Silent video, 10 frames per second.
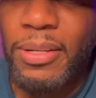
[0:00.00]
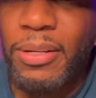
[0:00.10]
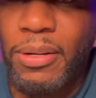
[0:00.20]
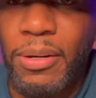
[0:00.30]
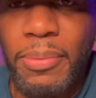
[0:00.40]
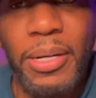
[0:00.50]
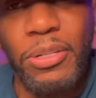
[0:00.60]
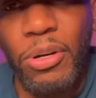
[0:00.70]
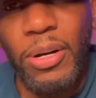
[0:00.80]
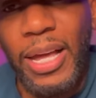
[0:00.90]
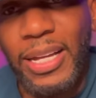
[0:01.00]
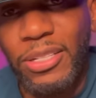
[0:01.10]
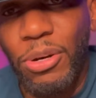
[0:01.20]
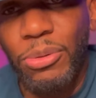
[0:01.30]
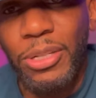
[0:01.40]
Um, and you know, like I
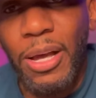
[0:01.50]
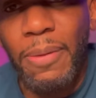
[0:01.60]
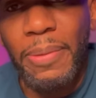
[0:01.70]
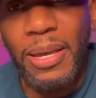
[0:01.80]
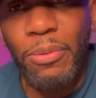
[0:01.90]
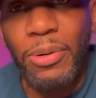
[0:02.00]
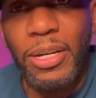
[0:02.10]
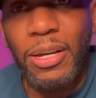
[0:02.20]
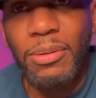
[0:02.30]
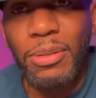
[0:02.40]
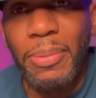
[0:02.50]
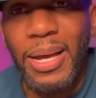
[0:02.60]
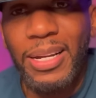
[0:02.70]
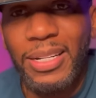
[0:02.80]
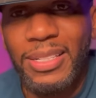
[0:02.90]
told y'all, man, when it comes to my
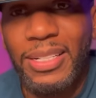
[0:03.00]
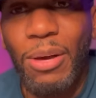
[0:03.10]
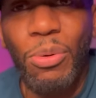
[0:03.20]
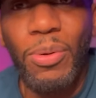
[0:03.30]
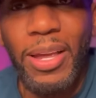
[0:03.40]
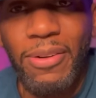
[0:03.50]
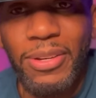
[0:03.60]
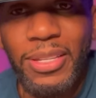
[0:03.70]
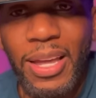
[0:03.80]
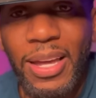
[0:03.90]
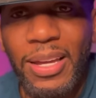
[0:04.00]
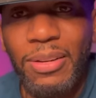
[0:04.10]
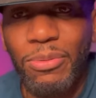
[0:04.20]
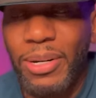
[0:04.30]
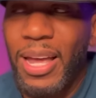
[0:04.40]
collection, I want
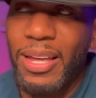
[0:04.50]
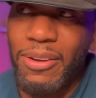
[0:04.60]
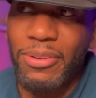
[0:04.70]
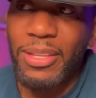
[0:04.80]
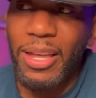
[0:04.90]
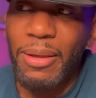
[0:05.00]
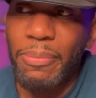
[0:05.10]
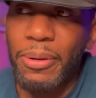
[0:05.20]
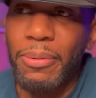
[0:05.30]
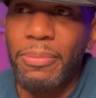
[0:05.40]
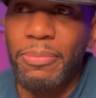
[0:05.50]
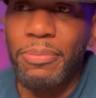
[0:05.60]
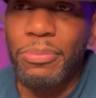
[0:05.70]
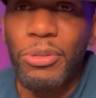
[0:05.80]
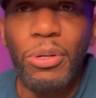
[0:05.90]
everything. Well, not everything, but
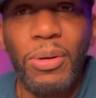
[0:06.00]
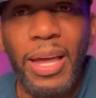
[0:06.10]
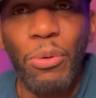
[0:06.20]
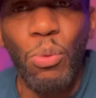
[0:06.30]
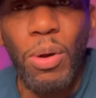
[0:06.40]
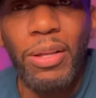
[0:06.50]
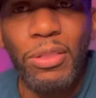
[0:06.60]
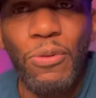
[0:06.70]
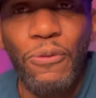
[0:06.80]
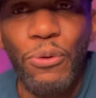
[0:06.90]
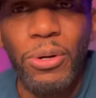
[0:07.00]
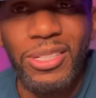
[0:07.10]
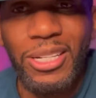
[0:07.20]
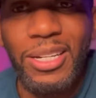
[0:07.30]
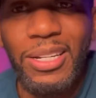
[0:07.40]
you know, like one through
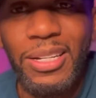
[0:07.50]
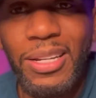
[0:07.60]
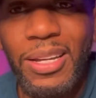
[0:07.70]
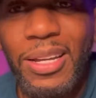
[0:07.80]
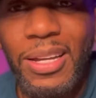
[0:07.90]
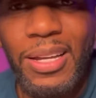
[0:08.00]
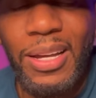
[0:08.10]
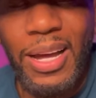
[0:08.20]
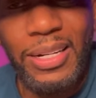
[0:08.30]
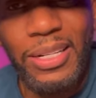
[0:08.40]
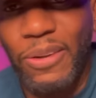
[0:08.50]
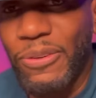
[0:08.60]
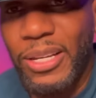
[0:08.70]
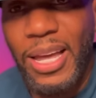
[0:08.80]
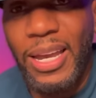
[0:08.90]
fourteen. I
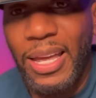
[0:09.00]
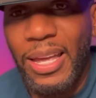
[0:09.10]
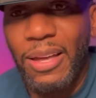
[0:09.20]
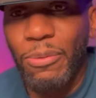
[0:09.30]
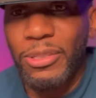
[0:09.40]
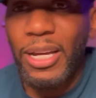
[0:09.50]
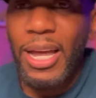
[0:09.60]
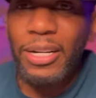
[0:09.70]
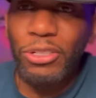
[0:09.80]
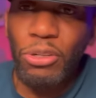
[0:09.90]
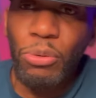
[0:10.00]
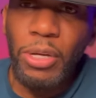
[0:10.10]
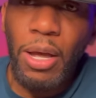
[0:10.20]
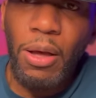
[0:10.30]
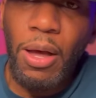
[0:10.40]
definitely gotta have, which I gotta show
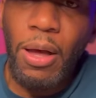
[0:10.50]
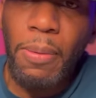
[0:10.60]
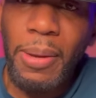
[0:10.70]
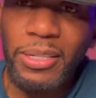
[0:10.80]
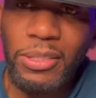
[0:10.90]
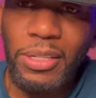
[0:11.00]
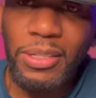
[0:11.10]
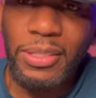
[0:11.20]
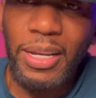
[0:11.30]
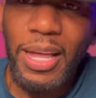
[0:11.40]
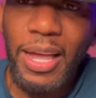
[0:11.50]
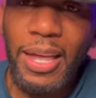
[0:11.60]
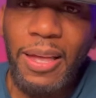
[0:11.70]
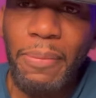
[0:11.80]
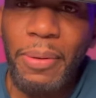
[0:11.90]
y'all all my sneakers that I
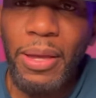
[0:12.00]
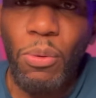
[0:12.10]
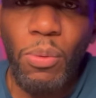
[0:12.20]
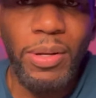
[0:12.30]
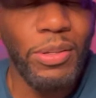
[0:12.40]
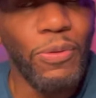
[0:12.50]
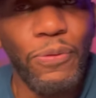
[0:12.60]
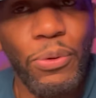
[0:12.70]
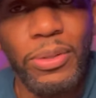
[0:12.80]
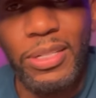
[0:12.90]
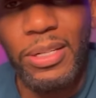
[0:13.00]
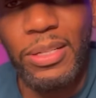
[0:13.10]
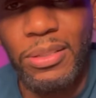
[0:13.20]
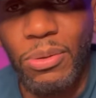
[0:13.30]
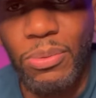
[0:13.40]
have, man, one through
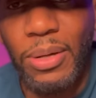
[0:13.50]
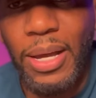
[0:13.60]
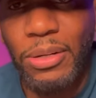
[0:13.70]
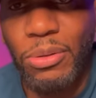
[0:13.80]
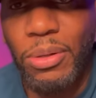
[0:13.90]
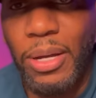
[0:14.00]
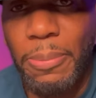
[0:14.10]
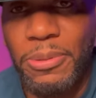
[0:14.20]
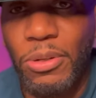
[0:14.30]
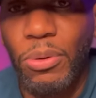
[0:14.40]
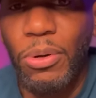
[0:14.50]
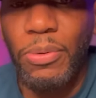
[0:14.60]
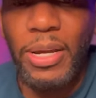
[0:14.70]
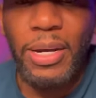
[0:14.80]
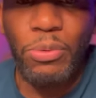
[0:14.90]
fourteen. So I do an episode
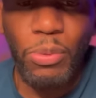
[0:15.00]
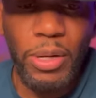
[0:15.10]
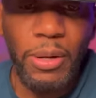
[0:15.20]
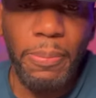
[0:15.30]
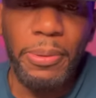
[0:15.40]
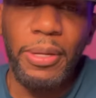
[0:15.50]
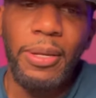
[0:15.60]
on that as well. But